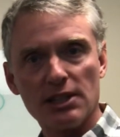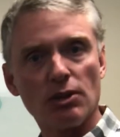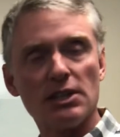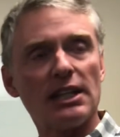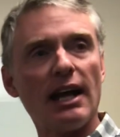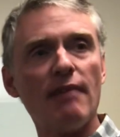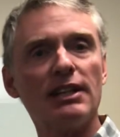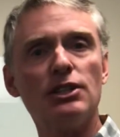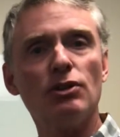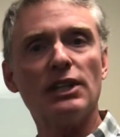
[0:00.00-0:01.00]
So instead of having
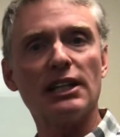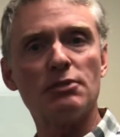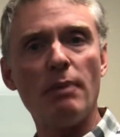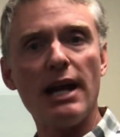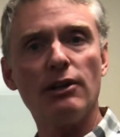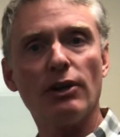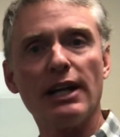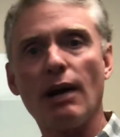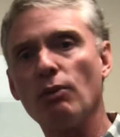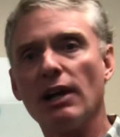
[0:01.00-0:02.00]
to do things manually,
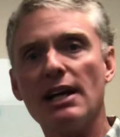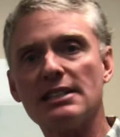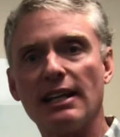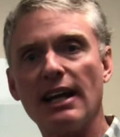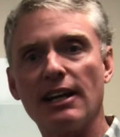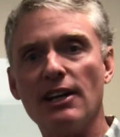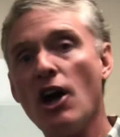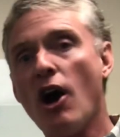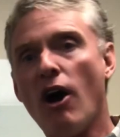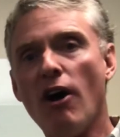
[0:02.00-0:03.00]
I realized that I could
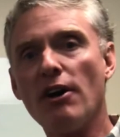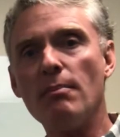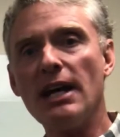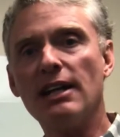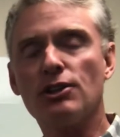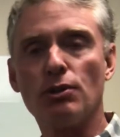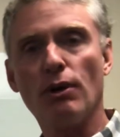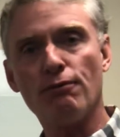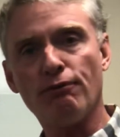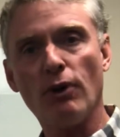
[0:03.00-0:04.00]
automate it through
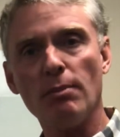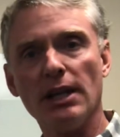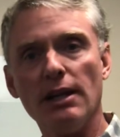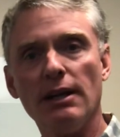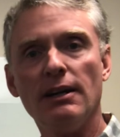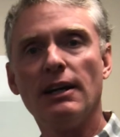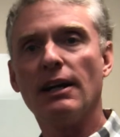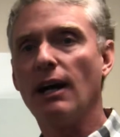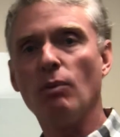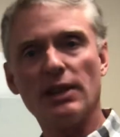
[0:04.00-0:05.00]
a formula
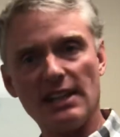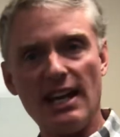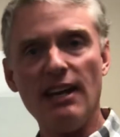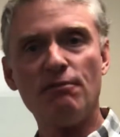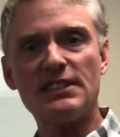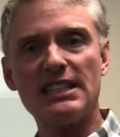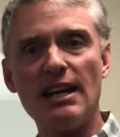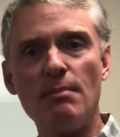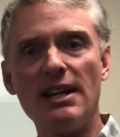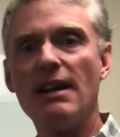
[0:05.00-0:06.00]
with an if
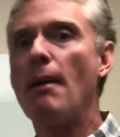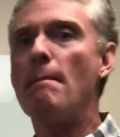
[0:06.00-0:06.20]
statement.